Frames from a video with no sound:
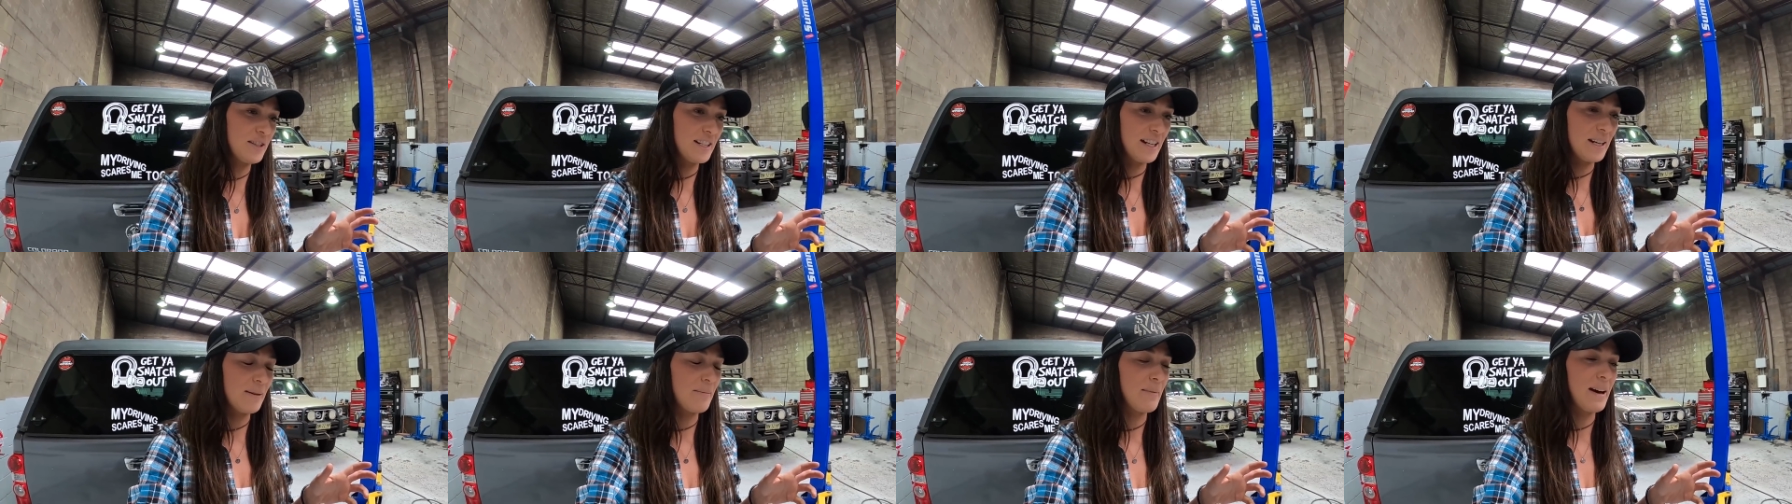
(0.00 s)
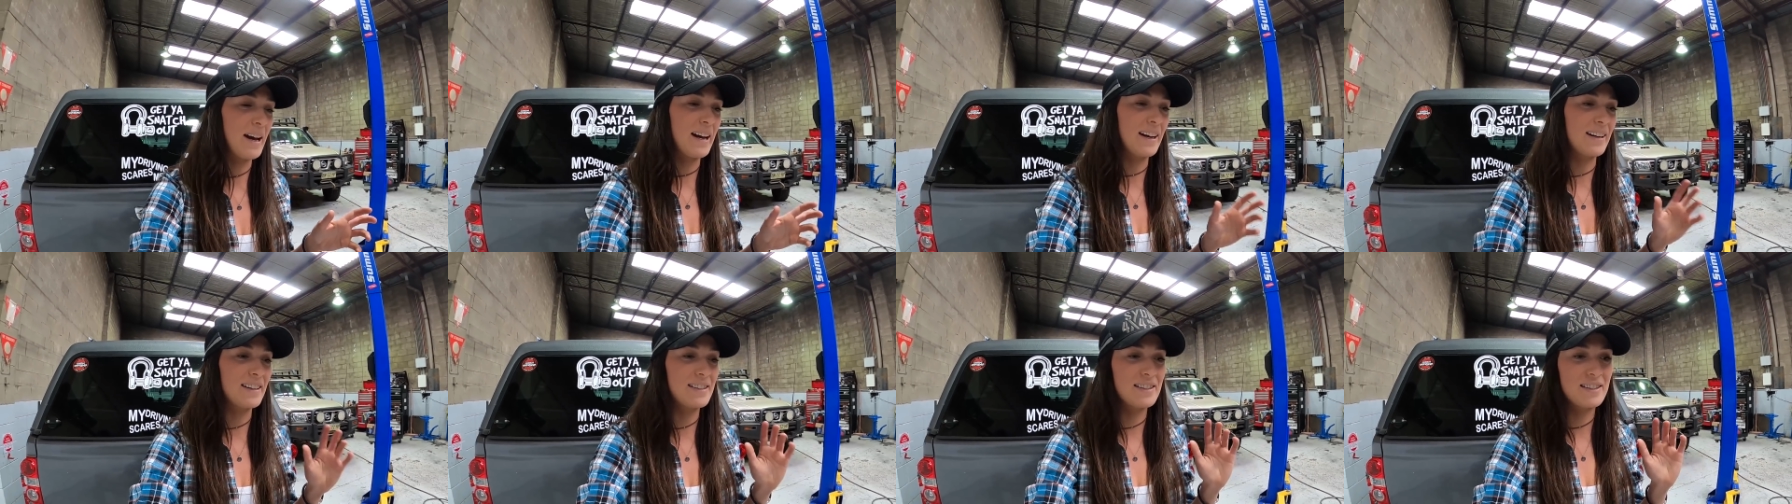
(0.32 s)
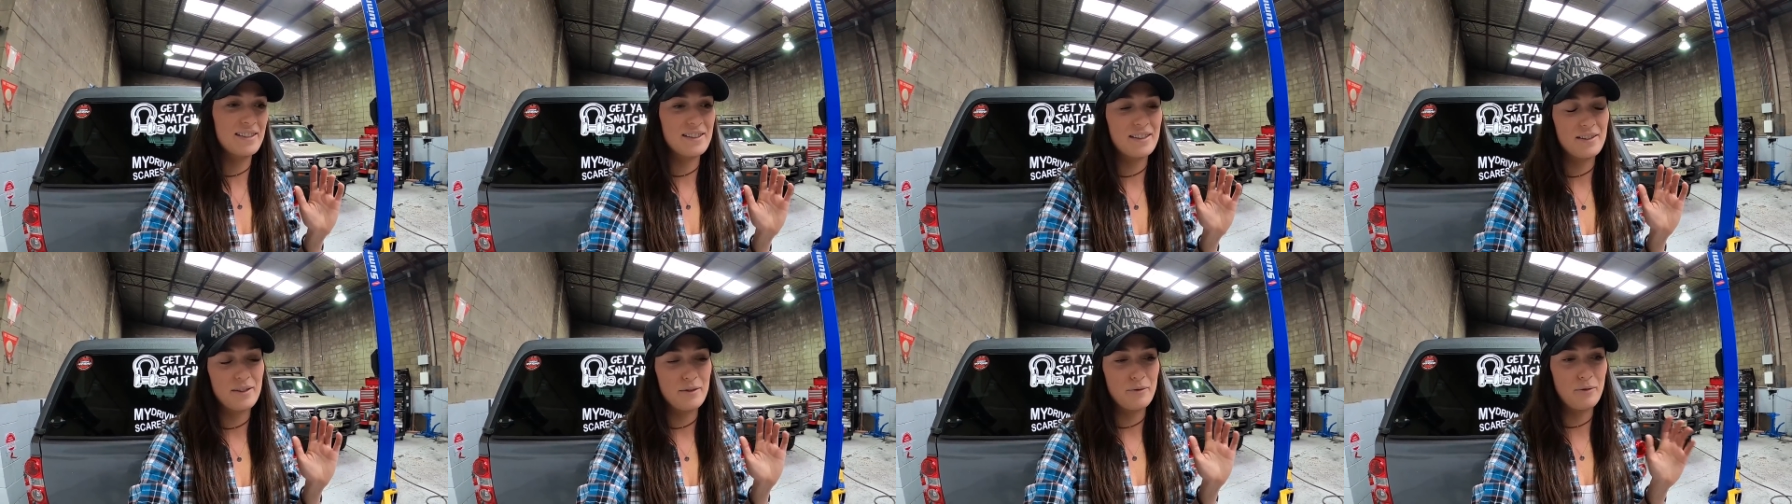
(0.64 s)

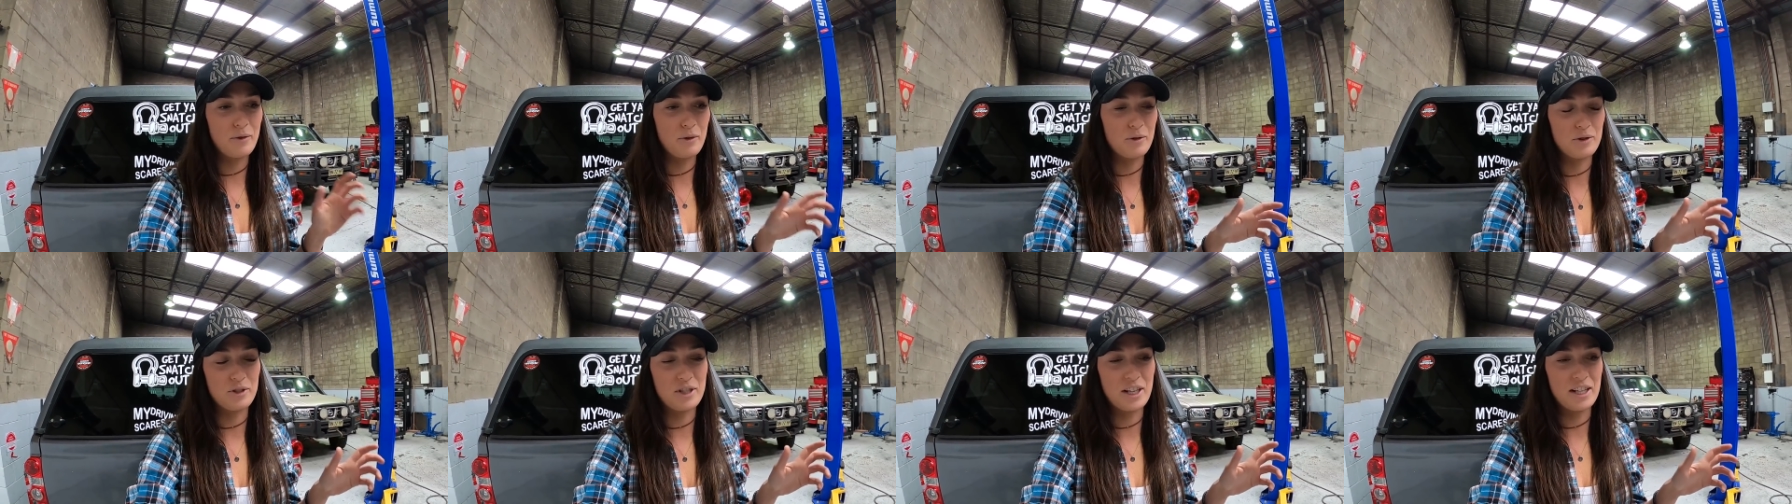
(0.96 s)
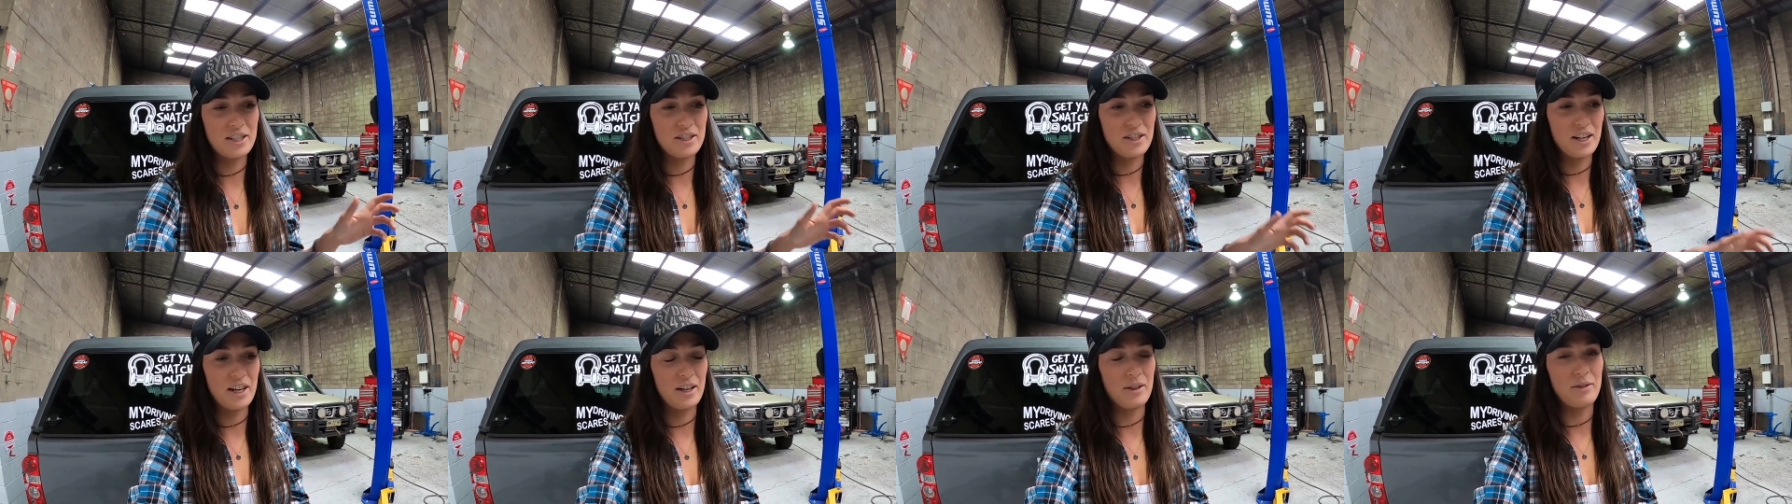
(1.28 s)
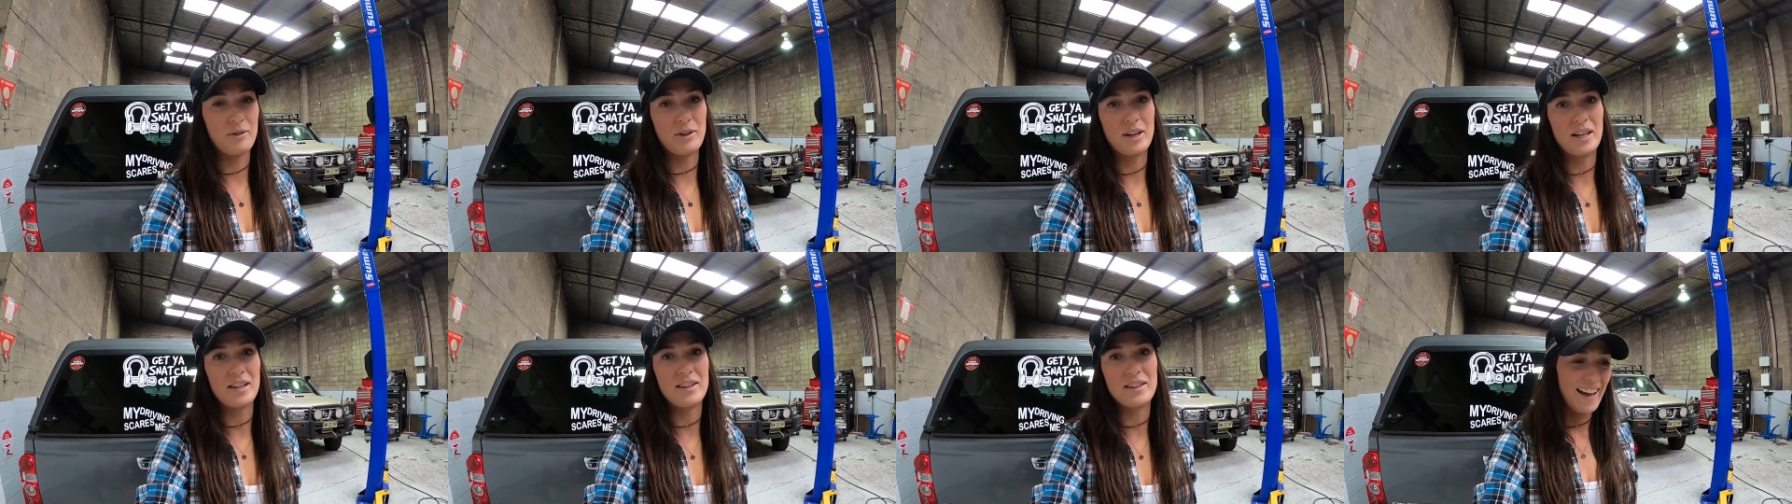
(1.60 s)
D-Max
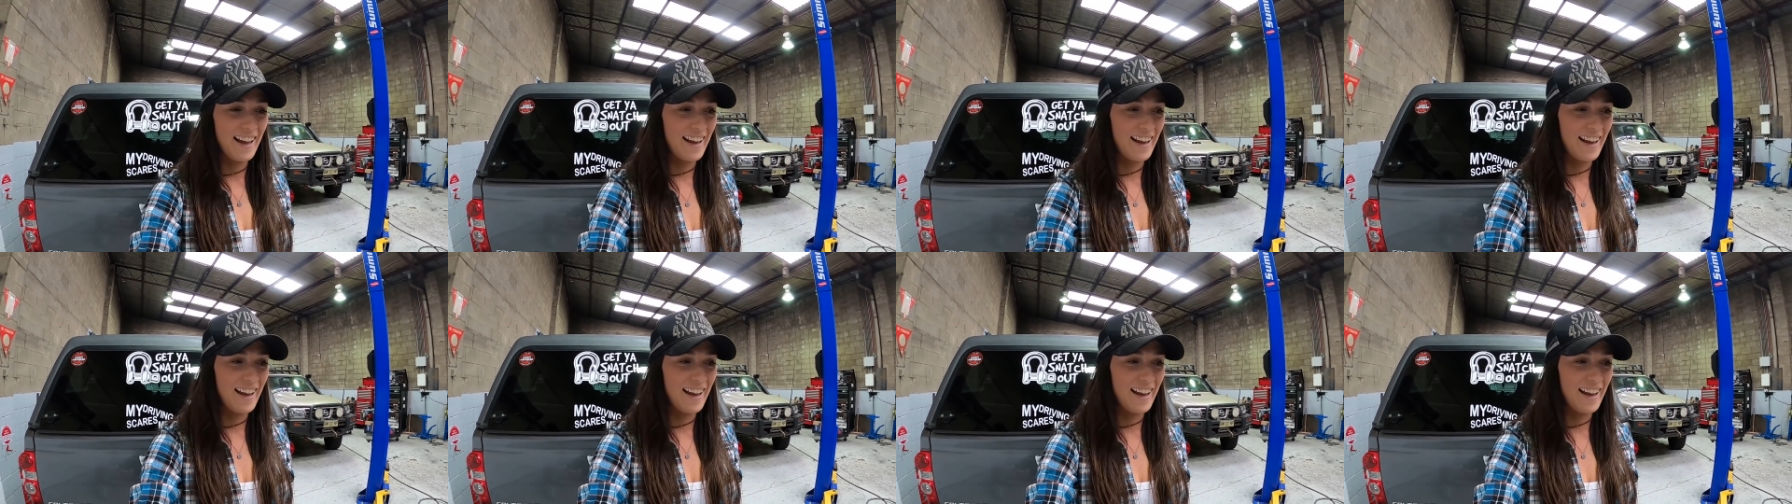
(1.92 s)
4JJ3,